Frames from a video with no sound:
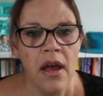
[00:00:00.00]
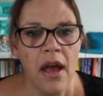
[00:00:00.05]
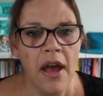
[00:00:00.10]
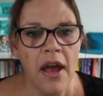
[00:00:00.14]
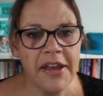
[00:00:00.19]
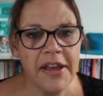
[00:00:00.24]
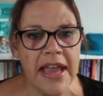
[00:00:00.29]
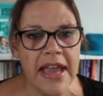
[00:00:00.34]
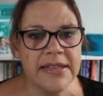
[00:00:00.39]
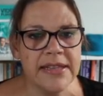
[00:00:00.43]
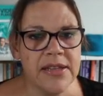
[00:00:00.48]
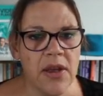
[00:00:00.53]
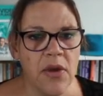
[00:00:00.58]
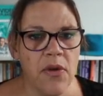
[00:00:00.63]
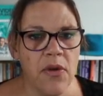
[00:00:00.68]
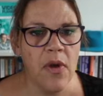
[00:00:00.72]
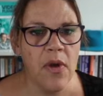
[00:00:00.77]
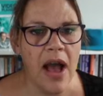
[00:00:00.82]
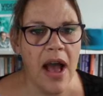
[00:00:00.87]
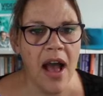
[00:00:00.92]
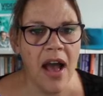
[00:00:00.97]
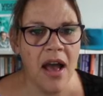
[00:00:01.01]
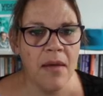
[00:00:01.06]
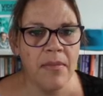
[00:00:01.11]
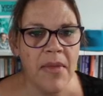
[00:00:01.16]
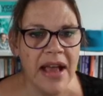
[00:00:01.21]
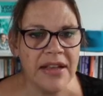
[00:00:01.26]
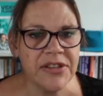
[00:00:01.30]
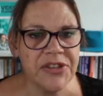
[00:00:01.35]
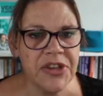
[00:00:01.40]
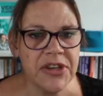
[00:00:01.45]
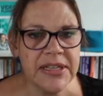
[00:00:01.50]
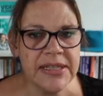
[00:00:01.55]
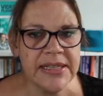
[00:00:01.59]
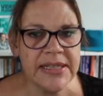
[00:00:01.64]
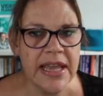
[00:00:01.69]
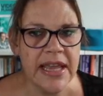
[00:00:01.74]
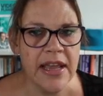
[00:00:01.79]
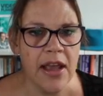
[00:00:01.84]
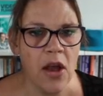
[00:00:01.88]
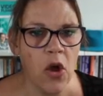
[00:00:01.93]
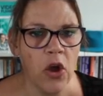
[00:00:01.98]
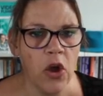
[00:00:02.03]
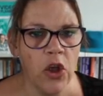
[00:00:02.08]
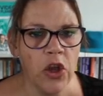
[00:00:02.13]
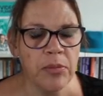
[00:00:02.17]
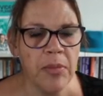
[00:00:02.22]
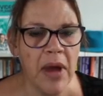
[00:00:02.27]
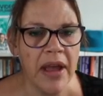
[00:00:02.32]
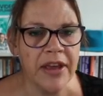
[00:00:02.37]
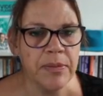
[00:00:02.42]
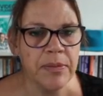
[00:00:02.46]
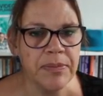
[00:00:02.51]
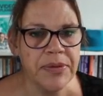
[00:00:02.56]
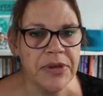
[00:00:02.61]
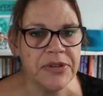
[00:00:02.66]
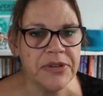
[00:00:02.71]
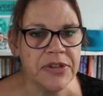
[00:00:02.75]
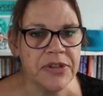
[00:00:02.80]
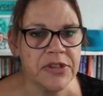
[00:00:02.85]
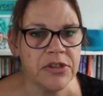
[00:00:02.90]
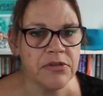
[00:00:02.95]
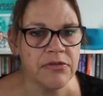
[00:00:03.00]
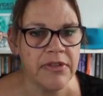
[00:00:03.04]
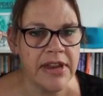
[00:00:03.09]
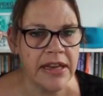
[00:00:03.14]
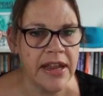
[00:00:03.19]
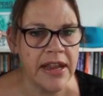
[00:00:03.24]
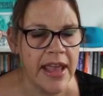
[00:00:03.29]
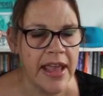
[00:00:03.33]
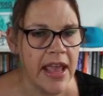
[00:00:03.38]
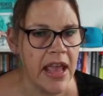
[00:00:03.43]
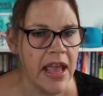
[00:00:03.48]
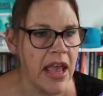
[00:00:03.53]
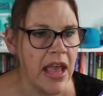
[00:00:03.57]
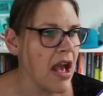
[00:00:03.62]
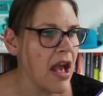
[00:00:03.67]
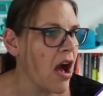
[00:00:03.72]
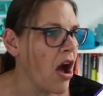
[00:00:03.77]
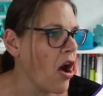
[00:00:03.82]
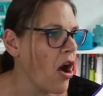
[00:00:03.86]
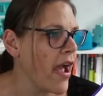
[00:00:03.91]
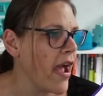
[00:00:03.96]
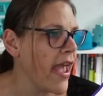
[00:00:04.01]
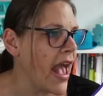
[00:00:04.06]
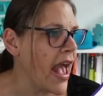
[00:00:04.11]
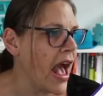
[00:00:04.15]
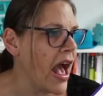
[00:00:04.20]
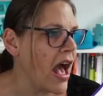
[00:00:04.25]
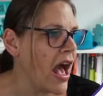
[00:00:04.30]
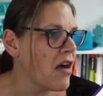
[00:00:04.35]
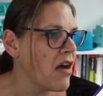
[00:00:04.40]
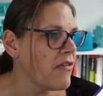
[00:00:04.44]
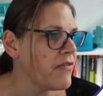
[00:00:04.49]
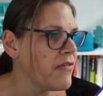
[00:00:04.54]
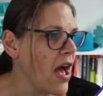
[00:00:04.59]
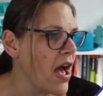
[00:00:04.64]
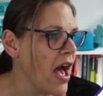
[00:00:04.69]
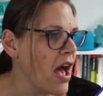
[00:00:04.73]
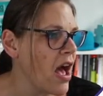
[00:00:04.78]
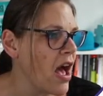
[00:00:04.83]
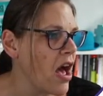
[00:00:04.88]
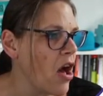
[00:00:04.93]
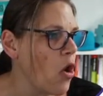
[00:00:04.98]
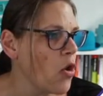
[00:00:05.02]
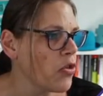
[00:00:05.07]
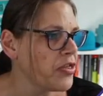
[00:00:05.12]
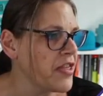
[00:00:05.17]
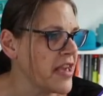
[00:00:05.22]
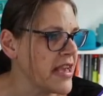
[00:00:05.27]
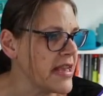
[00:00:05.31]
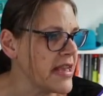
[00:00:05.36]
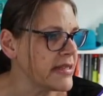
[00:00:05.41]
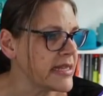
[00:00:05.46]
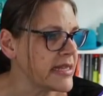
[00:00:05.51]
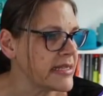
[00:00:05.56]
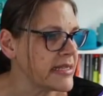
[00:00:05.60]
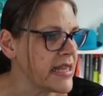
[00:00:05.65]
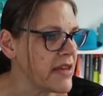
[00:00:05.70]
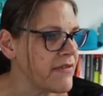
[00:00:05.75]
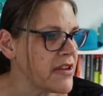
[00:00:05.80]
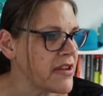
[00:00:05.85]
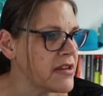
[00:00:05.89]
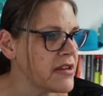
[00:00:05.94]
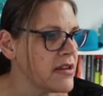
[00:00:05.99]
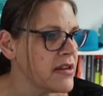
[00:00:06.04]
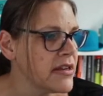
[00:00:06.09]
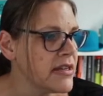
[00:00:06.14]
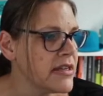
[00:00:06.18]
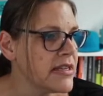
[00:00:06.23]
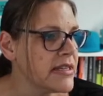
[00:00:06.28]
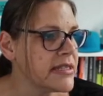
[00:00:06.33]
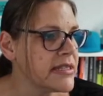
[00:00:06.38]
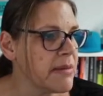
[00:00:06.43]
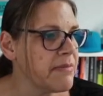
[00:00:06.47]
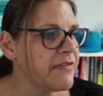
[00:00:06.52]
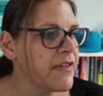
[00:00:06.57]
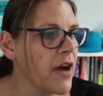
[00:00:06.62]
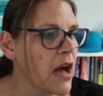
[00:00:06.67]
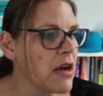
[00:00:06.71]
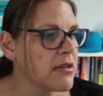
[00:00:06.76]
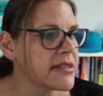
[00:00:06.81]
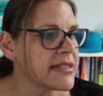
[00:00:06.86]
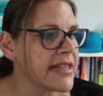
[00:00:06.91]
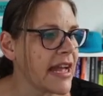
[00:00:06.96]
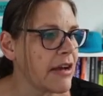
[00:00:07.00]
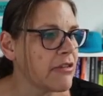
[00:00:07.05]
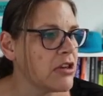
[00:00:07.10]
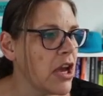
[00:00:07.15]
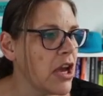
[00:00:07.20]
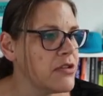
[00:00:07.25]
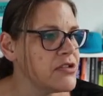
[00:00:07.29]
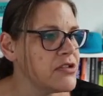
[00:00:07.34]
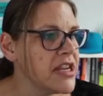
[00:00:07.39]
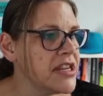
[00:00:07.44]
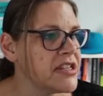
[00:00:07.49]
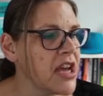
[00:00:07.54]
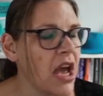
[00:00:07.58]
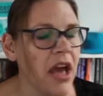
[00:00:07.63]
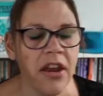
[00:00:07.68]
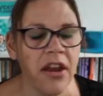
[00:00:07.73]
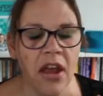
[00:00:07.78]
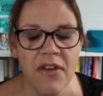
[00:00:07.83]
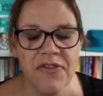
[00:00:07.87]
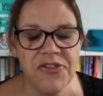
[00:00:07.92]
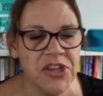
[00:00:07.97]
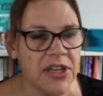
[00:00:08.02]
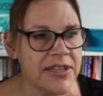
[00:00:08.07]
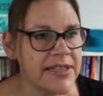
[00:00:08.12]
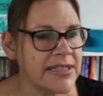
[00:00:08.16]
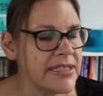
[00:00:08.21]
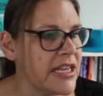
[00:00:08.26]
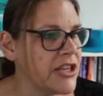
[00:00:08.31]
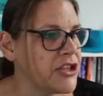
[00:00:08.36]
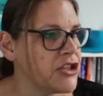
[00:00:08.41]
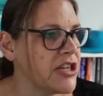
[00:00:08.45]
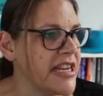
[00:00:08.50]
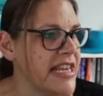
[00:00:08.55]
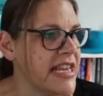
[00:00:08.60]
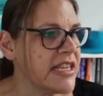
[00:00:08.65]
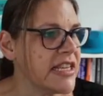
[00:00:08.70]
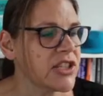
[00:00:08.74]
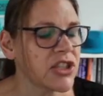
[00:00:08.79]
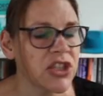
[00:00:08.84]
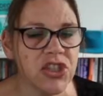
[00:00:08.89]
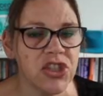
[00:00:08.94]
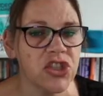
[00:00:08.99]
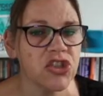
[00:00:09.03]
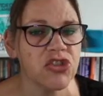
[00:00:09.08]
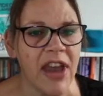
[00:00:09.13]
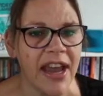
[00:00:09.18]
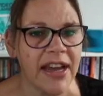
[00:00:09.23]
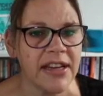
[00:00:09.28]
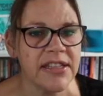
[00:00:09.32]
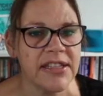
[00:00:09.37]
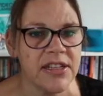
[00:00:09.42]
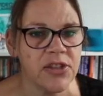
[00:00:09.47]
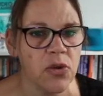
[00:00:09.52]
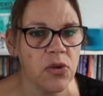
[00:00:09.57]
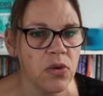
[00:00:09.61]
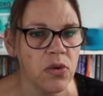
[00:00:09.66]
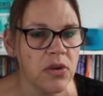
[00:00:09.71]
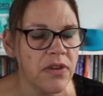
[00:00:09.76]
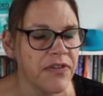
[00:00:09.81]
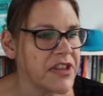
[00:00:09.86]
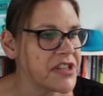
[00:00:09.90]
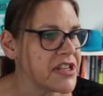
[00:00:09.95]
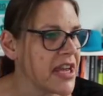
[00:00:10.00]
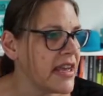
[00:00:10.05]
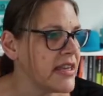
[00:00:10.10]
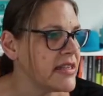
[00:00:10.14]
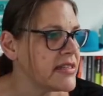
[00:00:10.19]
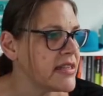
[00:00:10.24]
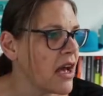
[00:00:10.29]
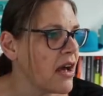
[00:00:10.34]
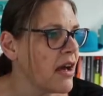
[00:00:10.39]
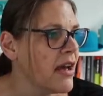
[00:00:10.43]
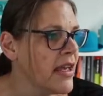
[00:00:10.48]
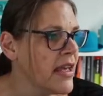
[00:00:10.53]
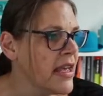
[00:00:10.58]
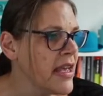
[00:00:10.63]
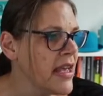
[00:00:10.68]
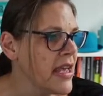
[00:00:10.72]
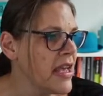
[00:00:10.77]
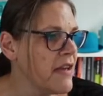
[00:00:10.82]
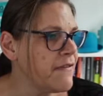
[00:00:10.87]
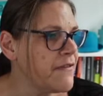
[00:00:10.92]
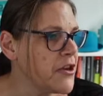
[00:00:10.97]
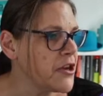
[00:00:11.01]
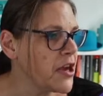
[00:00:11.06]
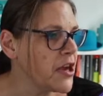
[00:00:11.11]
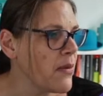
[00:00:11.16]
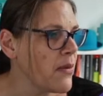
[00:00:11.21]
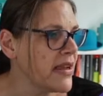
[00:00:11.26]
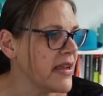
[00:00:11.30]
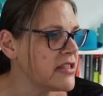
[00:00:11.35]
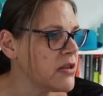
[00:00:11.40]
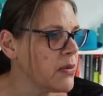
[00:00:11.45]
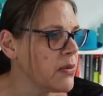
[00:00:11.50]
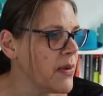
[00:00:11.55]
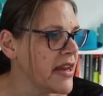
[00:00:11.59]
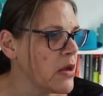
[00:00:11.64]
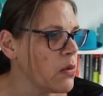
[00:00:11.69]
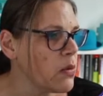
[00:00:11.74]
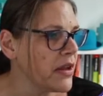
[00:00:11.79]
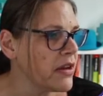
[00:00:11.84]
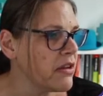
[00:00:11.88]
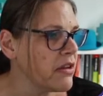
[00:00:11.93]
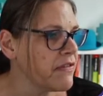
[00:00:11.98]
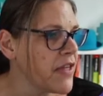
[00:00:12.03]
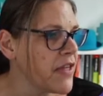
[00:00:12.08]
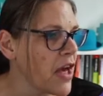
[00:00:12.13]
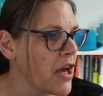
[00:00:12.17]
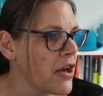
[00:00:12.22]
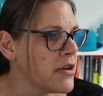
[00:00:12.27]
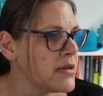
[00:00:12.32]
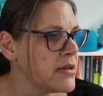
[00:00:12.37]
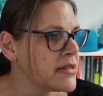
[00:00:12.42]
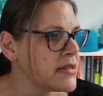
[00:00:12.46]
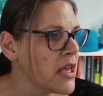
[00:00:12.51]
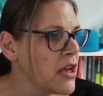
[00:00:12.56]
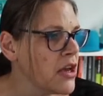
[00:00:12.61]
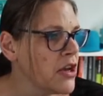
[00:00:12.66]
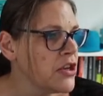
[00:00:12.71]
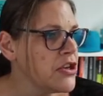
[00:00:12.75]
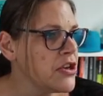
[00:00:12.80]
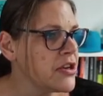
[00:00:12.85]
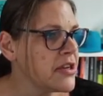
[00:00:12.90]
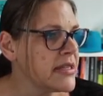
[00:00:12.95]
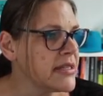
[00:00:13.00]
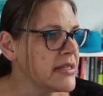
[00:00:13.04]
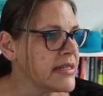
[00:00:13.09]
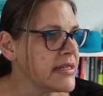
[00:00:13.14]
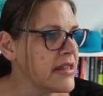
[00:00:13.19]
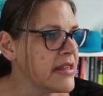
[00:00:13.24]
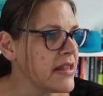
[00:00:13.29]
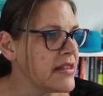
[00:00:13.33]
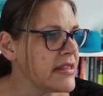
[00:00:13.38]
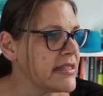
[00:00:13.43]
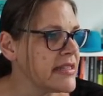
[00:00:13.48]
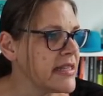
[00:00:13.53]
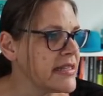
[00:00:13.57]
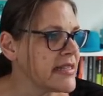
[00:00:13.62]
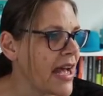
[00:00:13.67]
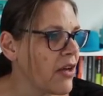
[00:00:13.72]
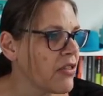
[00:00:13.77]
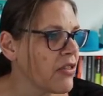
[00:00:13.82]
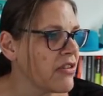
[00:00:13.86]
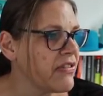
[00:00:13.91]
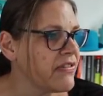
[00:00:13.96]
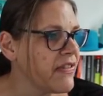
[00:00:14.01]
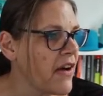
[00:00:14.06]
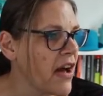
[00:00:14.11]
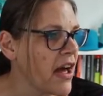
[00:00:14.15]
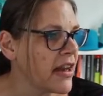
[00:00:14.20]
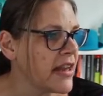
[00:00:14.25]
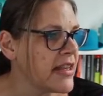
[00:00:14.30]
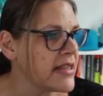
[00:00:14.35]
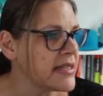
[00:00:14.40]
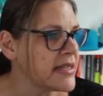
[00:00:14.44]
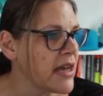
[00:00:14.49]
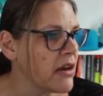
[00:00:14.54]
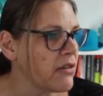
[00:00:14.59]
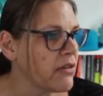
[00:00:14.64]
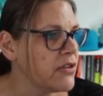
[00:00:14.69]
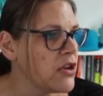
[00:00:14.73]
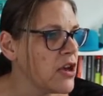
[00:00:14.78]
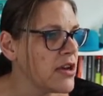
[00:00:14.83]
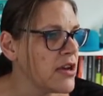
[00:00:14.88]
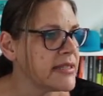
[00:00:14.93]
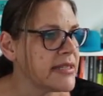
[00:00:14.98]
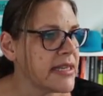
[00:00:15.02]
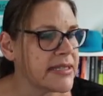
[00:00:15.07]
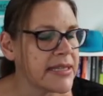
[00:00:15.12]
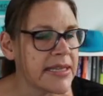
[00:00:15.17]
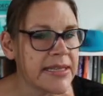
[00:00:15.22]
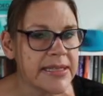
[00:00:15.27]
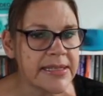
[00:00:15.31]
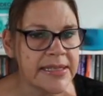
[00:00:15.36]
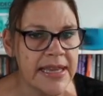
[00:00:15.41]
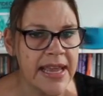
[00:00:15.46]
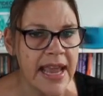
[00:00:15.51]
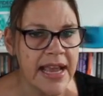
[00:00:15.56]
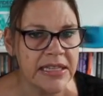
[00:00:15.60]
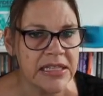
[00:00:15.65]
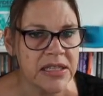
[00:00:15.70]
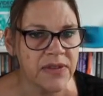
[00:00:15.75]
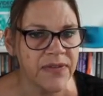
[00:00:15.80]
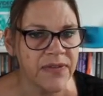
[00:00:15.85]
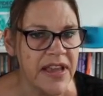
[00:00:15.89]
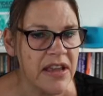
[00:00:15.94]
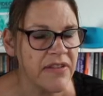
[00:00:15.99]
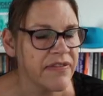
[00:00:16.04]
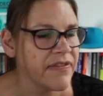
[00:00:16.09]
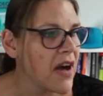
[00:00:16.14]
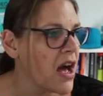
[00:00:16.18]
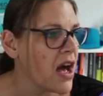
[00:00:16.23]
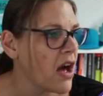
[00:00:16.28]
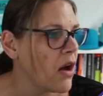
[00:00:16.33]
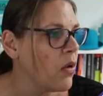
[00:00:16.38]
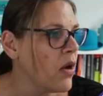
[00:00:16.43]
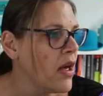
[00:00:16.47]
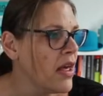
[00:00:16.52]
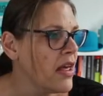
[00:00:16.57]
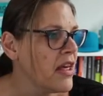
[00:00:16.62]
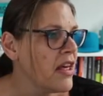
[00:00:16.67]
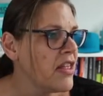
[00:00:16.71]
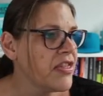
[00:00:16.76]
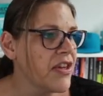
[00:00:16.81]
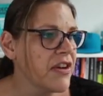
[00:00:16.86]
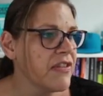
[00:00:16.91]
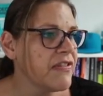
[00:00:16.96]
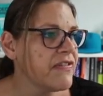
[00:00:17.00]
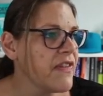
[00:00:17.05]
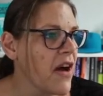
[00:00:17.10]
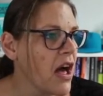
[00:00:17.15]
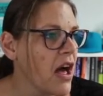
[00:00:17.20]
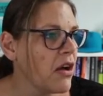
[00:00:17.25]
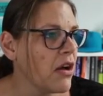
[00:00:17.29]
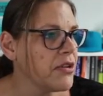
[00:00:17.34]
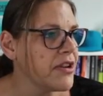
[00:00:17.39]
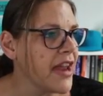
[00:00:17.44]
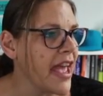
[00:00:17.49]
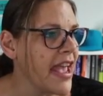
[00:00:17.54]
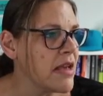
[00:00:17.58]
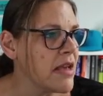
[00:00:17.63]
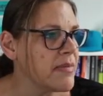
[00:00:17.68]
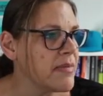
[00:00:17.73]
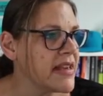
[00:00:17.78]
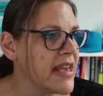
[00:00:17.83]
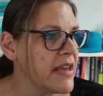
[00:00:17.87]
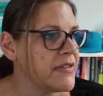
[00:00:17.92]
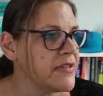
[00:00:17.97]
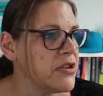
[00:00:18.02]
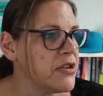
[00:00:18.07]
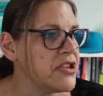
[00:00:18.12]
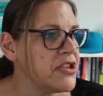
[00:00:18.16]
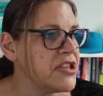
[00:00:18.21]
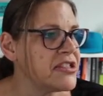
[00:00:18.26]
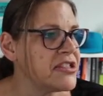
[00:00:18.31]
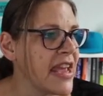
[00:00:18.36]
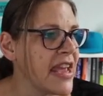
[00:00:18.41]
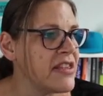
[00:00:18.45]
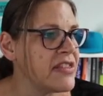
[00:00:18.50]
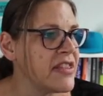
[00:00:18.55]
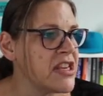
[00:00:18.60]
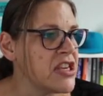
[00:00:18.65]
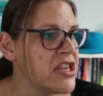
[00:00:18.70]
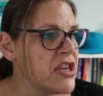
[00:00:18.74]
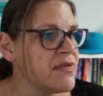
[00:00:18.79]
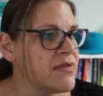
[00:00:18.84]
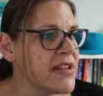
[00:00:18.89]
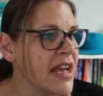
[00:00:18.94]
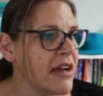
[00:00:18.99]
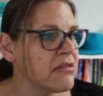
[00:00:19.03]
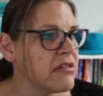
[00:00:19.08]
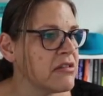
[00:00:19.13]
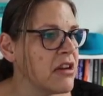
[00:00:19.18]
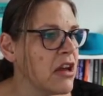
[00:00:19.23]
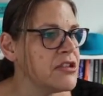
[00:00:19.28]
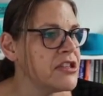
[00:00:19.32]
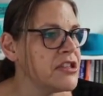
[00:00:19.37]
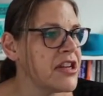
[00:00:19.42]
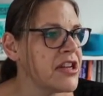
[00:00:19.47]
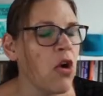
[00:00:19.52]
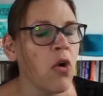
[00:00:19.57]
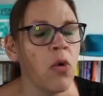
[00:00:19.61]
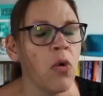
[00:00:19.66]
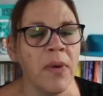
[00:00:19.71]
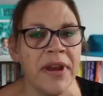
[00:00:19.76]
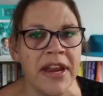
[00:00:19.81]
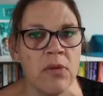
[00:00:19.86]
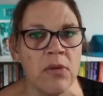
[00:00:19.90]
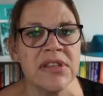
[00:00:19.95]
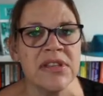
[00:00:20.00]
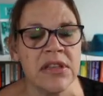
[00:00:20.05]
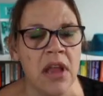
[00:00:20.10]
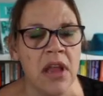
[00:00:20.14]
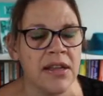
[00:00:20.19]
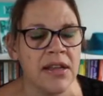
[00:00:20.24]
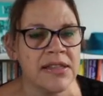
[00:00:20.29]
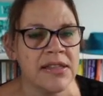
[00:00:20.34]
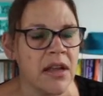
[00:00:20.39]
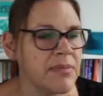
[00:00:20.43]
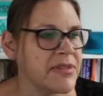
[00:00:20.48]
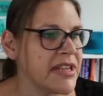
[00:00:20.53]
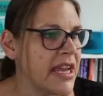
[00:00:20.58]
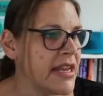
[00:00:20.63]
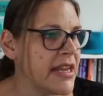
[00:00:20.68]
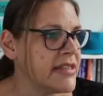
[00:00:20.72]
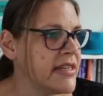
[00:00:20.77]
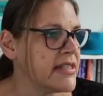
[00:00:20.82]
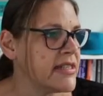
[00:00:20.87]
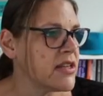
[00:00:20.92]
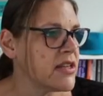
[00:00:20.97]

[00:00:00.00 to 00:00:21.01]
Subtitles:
Okay, so as you can see on my computer screen here, I have these 7 zip files downloaded, and I've just literally extracted all of the data. If you go into any one of those, you can see that this is how the file itself looks. It's a CSV file. The file name gives you the date that you downloaded it or when it was last updated. So